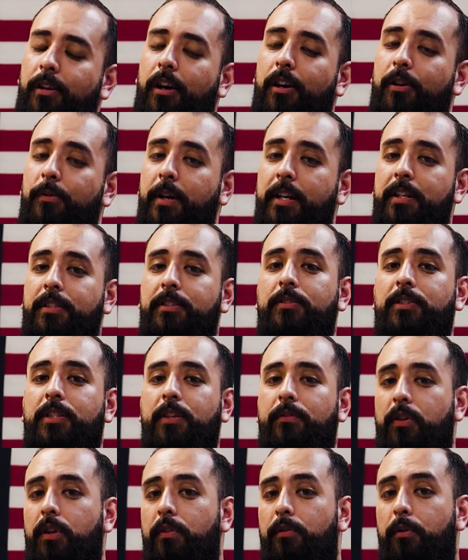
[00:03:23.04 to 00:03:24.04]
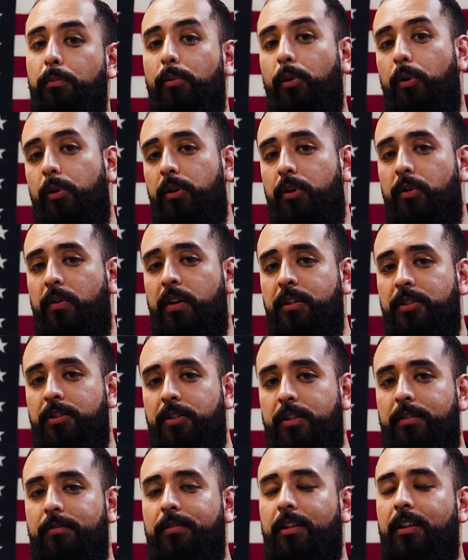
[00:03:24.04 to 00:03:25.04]
our racers, if you ever blow your
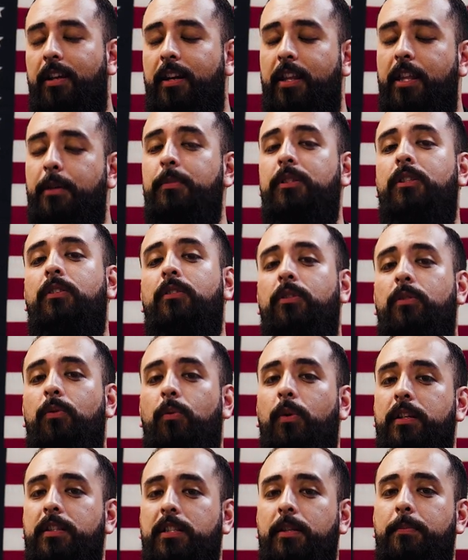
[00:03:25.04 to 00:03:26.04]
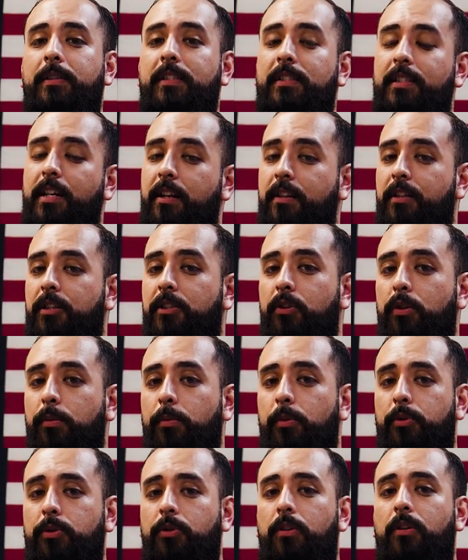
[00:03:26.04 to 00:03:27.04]
engine, a lot of that material winds up inside of the
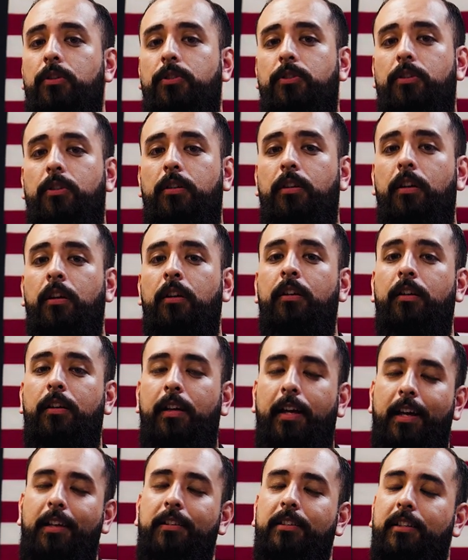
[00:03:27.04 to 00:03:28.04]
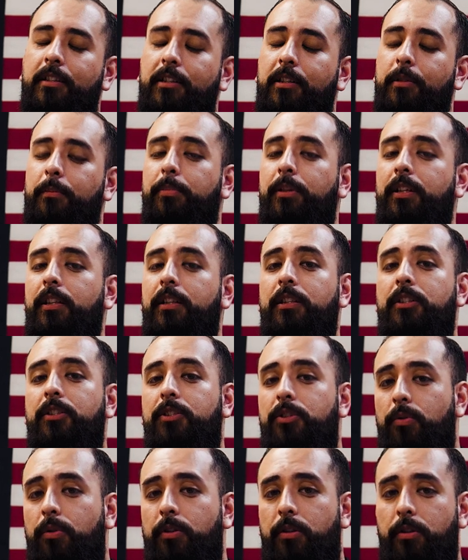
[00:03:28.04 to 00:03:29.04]
turbocharger and can completely
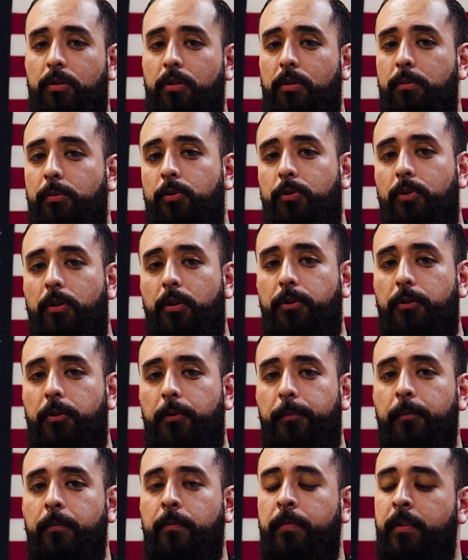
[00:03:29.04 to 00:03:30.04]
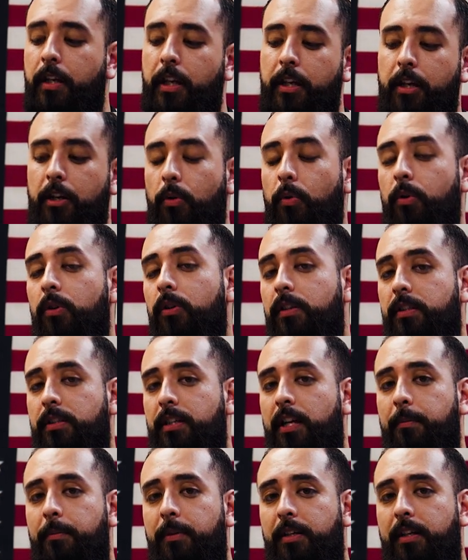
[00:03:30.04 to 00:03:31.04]
destroy your turbocharger. In an oilless
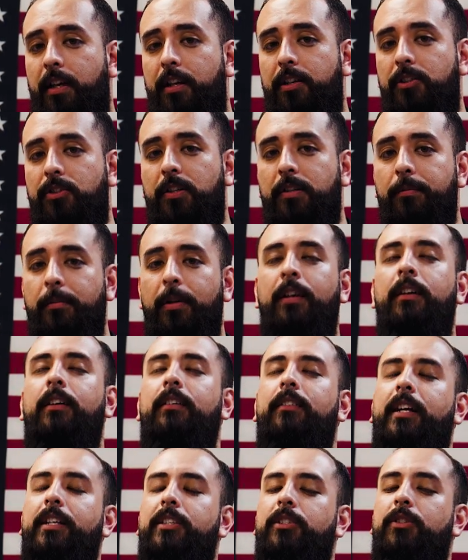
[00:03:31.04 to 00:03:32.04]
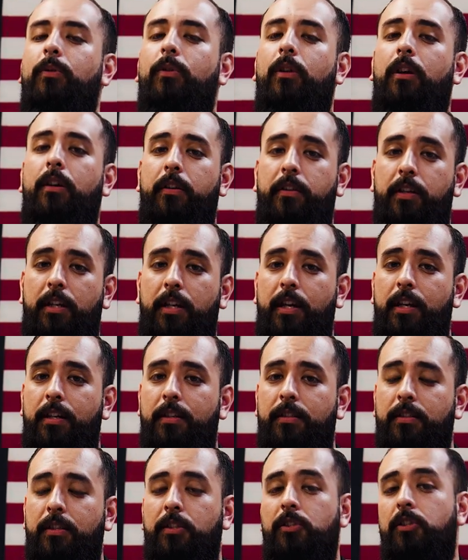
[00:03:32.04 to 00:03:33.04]
application, that's no longer the
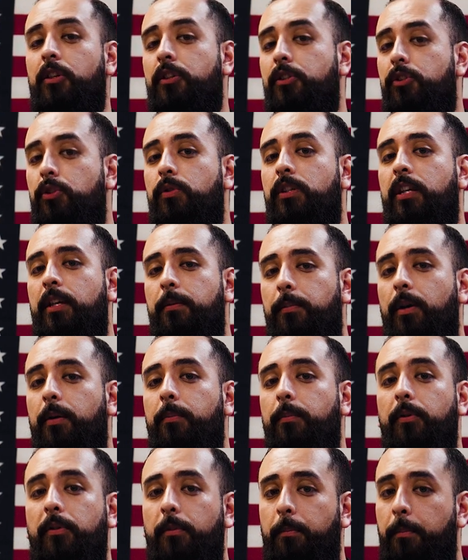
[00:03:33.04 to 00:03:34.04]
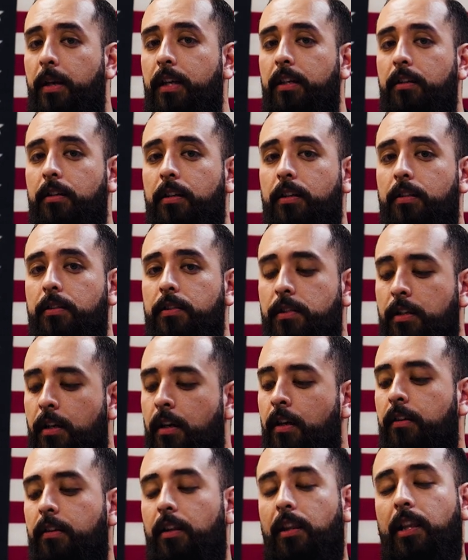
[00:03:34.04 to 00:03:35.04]
case. As long as you keep up with maintenance,
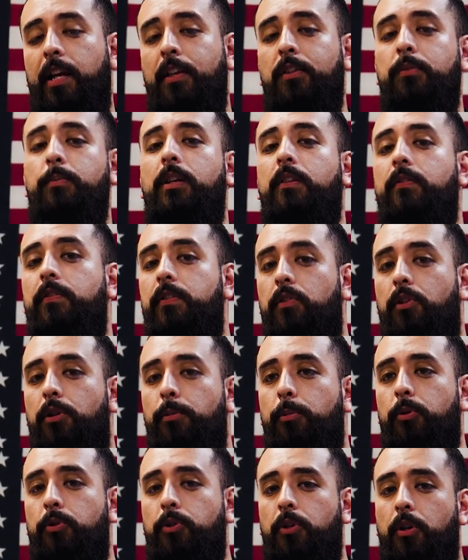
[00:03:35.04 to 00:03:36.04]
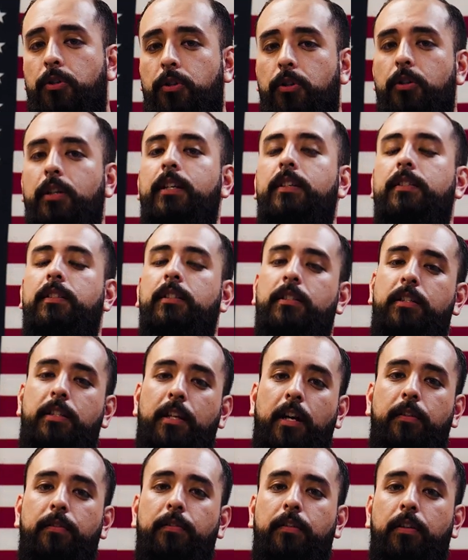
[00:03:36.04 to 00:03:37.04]
the lifespan of the turbocharger is
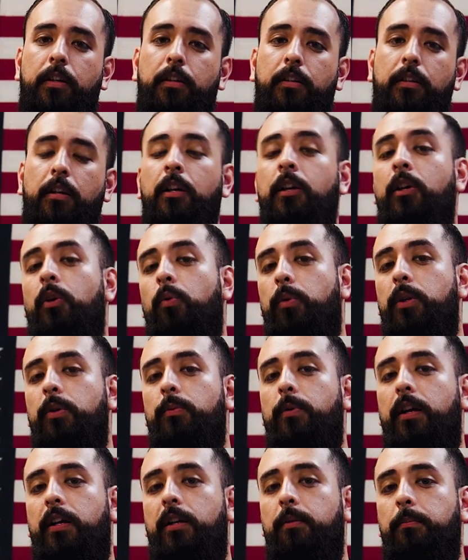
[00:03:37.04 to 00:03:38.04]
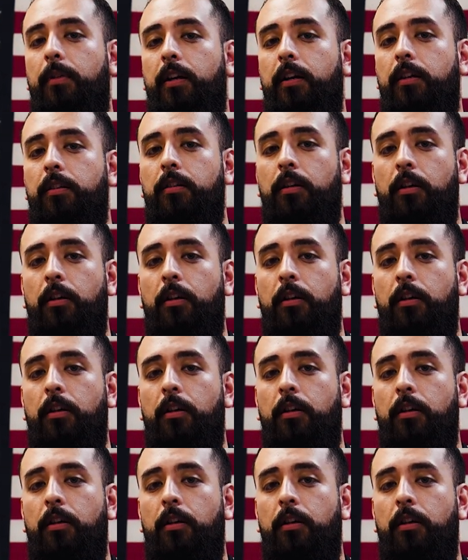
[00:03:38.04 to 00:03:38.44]
indefinite. We recommend,